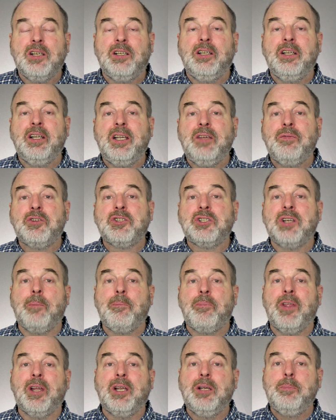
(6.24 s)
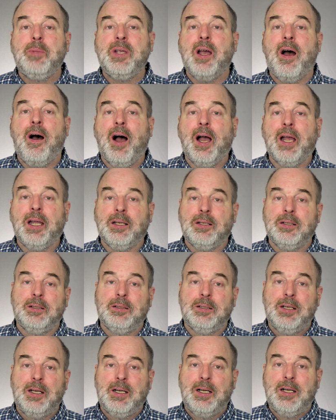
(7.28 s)
to leave something behind.
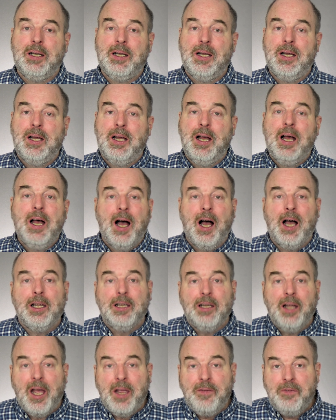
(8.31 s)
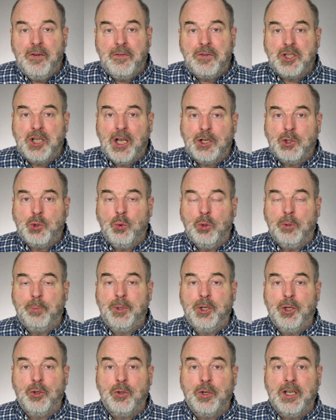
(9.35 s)
A life of sexual
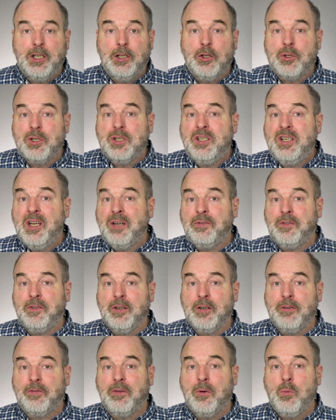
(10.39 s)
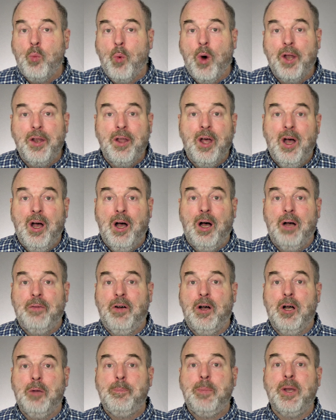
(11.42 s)
purity looks different from one
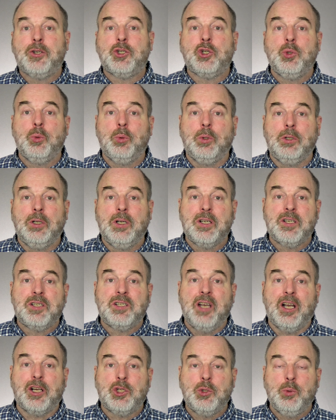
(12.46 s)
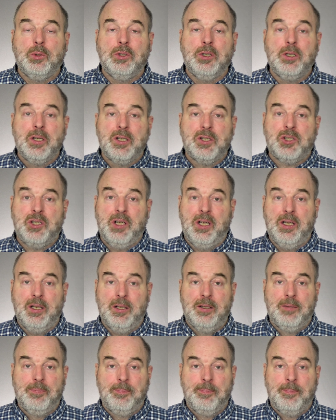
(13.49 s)
of habitual sexual sin.
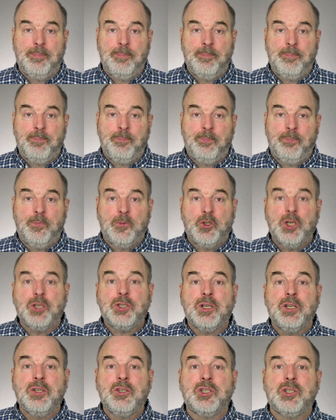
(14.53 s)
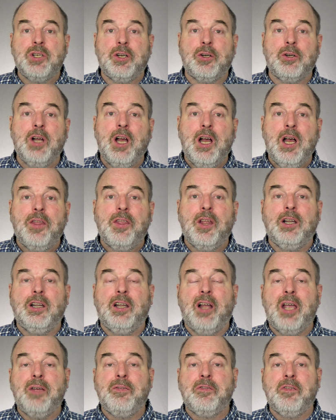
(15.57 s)
Just consider the
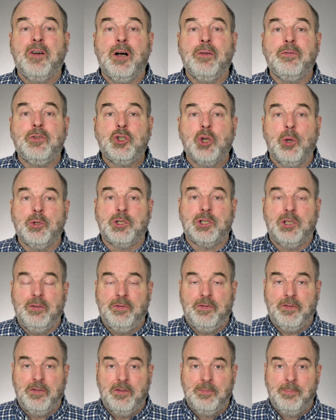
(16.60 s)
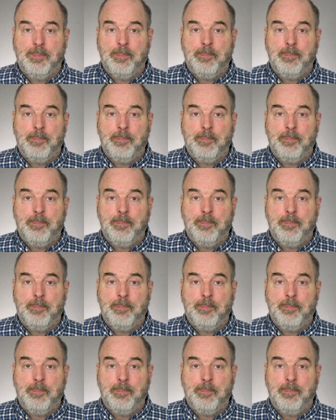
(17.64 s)
life of Joseph.